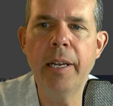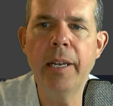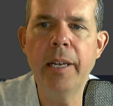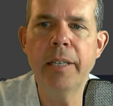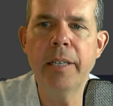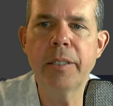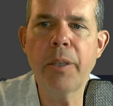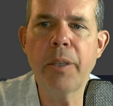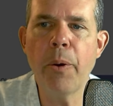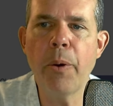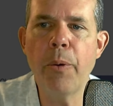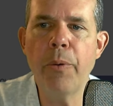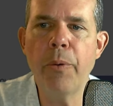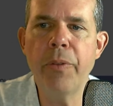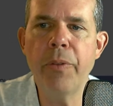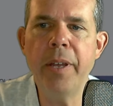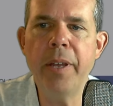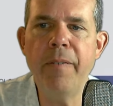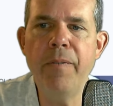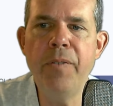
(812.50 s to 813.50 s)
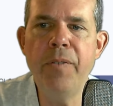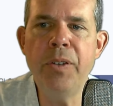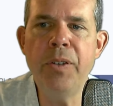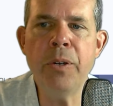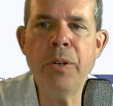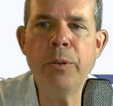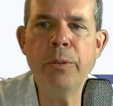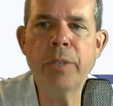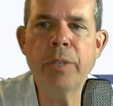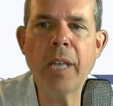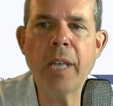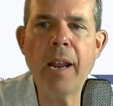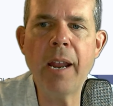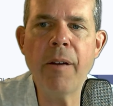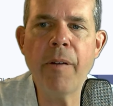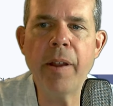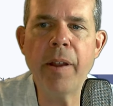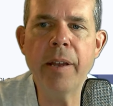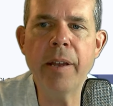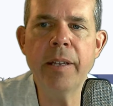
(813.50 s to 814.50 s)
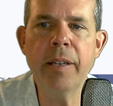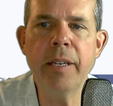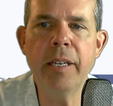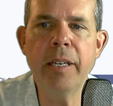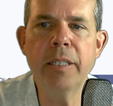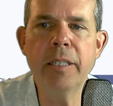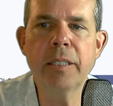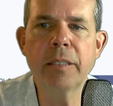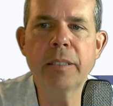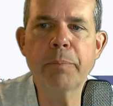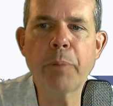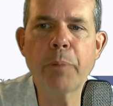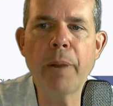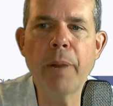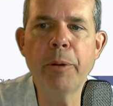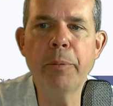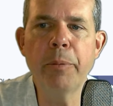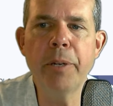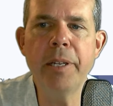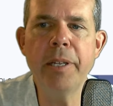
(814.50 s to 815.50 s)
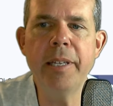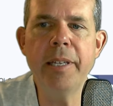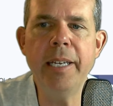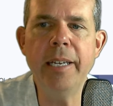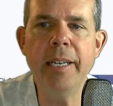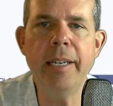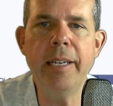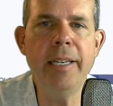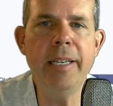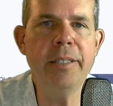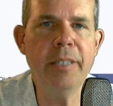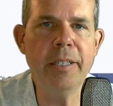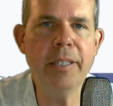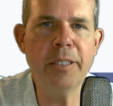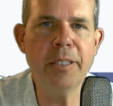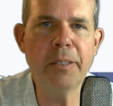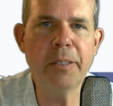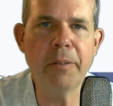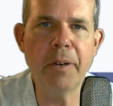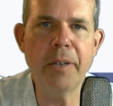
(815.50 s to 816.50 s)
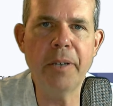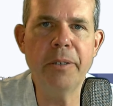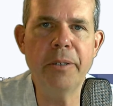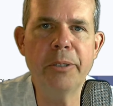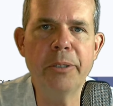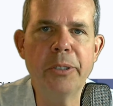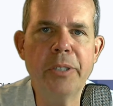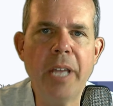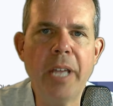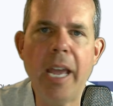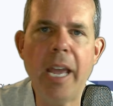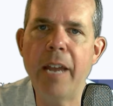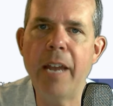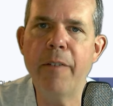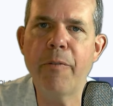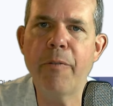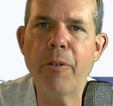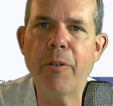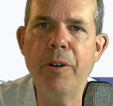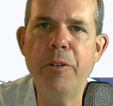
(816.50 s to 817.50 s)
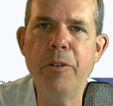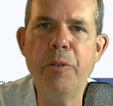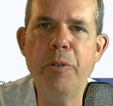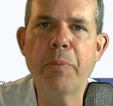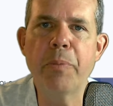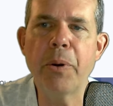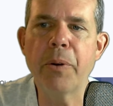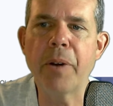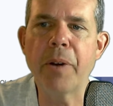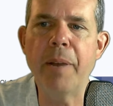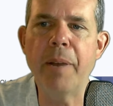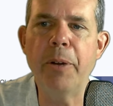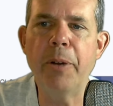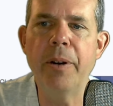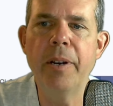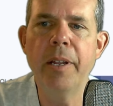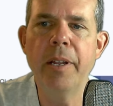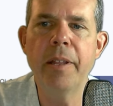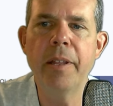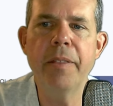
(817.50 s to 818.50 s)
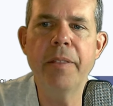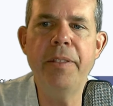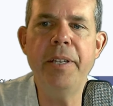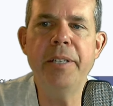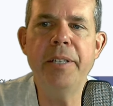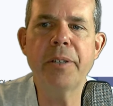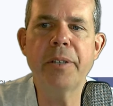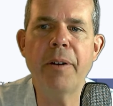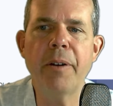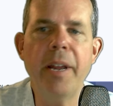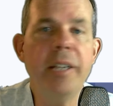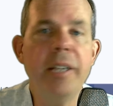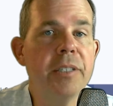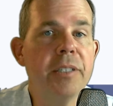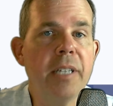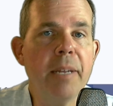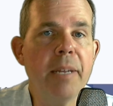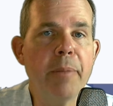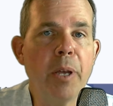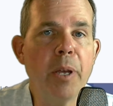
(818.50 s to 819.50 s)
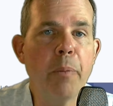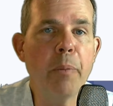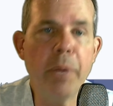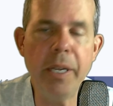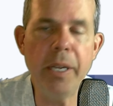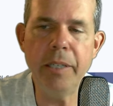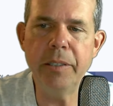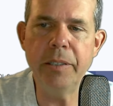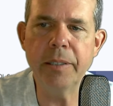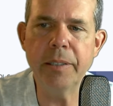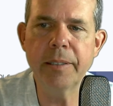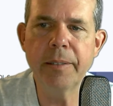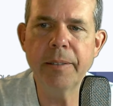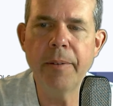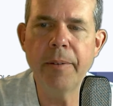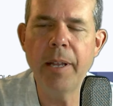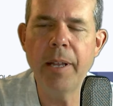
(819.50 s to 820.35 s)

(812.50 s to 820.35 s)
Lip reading: So the views area is probably the easiest to understand for a new programmer. These are HTML pages.